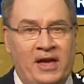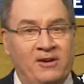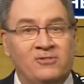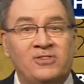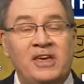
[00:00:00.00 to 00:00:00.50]
Okay,
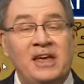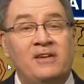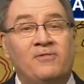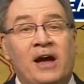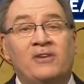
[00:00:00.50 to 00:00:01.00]
here's the
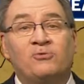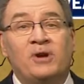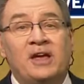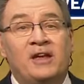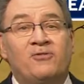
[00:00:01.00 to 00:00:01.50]
heat
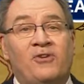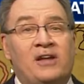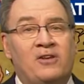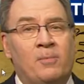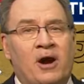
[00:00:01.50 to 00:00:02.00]
advisory in
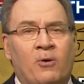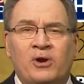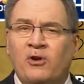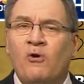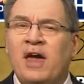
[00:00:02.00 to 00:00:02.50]
effect tomorrow.
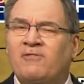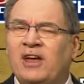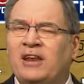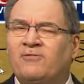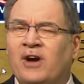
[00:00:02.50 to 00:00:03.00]
We don't have a
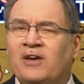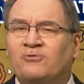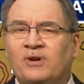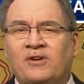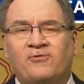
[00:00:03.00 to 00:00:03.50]
heat
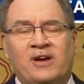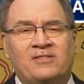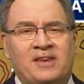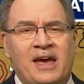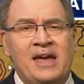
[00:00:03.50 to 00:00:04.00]
advisory in
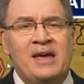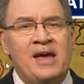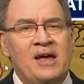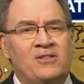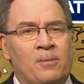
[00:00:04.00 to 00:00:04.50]
effect today.
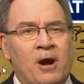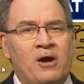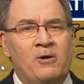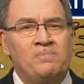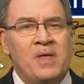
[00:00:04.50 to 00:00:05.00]

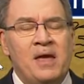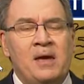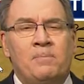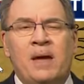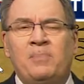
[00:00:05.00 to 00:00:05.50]
Tomorrow,
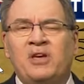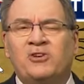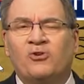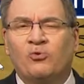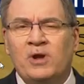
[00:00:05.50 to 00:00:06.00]
maybe
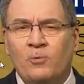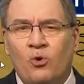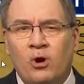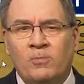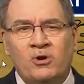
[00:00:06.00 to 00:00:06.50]
a degree
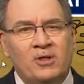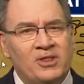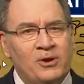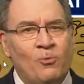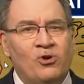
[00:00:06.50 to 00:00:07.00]
warmer,
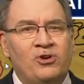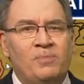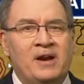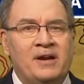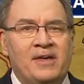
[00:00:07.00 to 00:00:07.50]
a little more
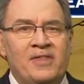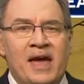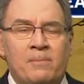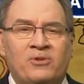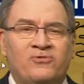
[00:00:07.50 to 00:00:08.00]
humidity in
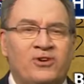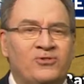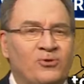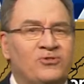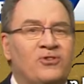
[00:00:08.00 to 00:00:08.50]
the
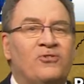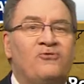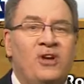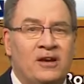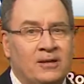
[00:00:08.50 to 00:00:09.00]
atmosphere, so it's going
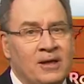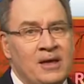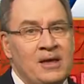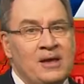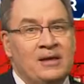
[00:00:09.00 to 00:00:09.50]
to feel
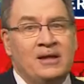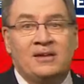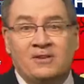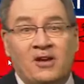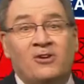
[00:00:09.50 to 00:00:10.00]

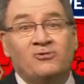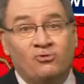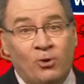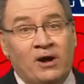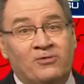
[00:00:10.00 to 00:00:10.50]
like it's
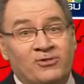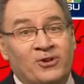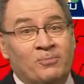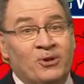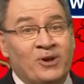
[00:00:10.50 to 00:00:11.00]
112 in
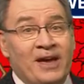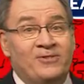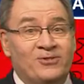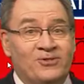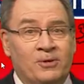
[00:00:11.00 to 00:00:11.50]
some
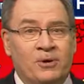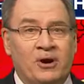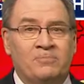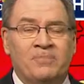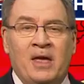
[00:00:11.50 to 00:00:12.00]
locations
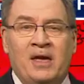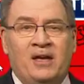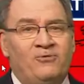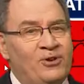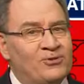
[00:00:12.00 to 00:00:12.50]
tomorrow.
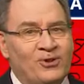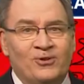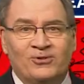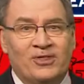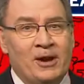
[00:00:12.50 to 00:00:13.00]
It feels
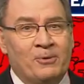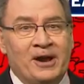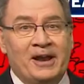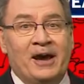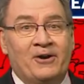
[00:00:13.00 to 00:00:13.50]
close to that
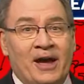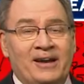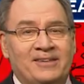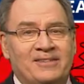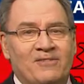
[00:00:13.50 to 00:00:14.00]
right now,
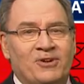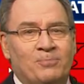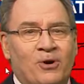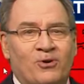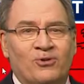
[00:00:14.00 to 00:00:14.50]
97
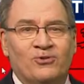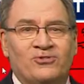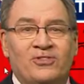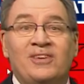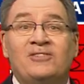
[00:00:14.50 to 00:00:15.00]
in
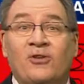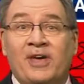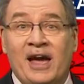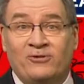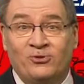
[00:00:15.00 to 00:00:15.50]
Bogalusa. These are
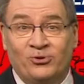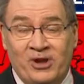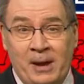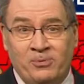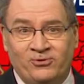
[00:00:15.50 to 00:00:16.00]
the actual
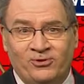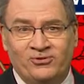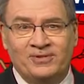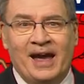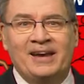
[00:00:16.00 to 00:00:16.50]

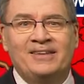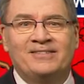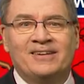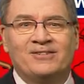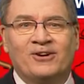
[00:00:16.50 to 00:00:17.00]
temperatures.
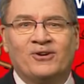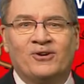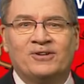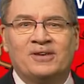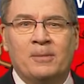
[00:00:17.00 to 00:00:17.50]
96 our
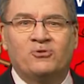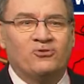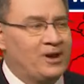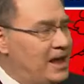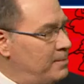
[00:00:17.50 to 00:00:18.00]
current
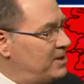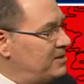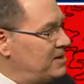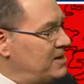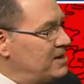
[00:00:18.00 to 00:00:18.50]
temperature in
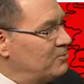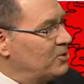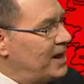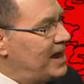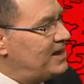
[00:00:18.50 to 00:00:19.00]
Hammond.
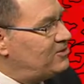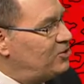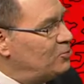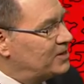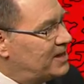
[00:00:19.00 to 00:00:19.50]
We're at
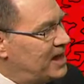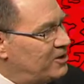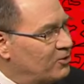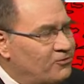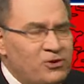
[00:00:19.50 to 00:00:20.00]
92 in
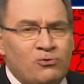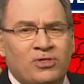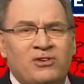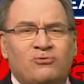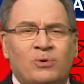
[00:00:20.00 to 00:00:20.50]
Kenner. A few
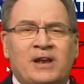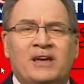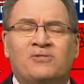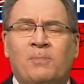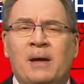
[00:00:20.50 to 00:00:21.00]
of these
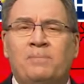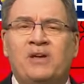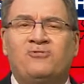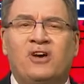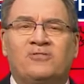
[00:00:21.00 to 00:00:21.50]
readings might
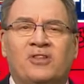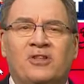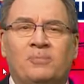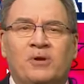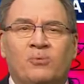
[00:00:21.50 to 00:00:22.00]
be just a
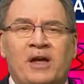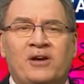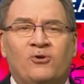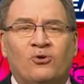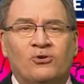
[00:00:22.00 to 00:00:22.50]
little bit
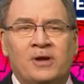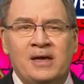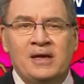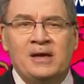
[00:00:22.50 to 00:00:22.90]
rain cooled.